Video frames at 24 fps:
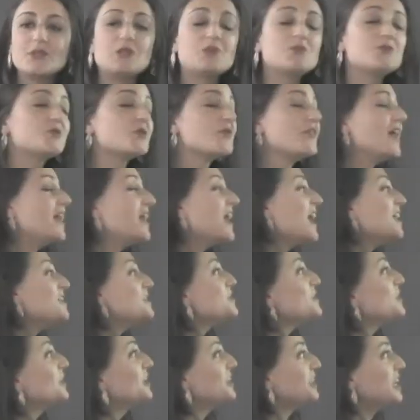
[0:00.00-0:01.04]
So then I
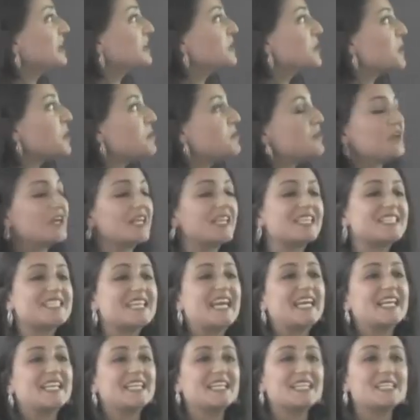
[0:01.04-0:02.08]
started incorporating the
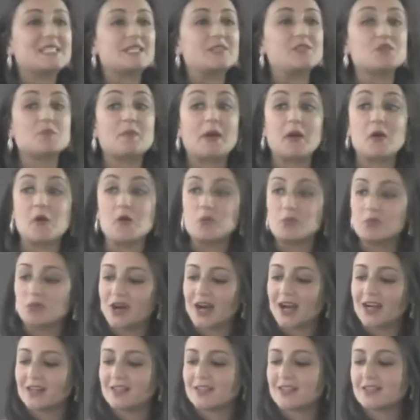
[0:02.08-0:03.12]
techniques into my own
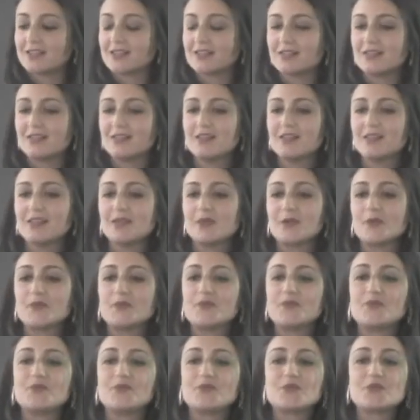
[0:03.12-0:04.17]
practice.
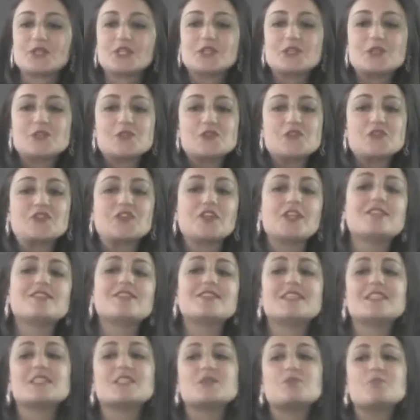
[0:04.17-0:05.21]
So for
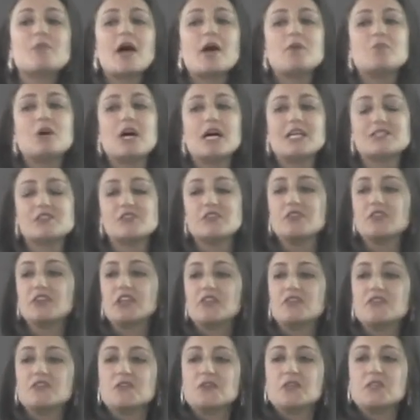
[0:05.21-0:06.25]
instance, my positive
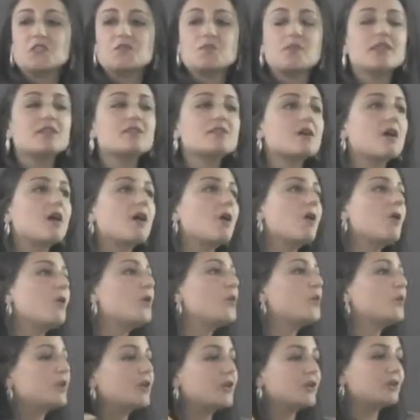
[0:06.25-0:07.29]
reinforcements.
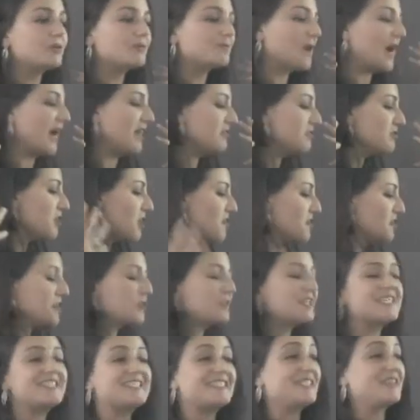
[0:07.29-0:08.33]
"Oh, I love your
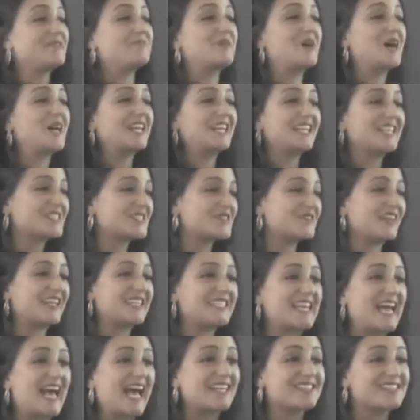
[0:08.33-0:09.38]
listening body, that's
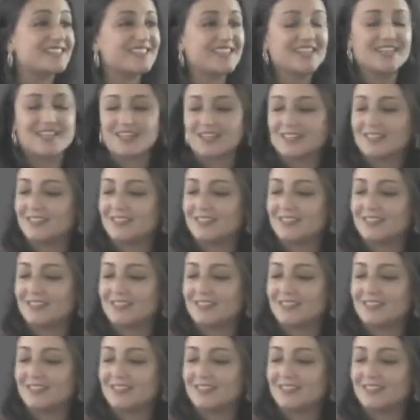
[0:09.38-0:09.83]
fantastic."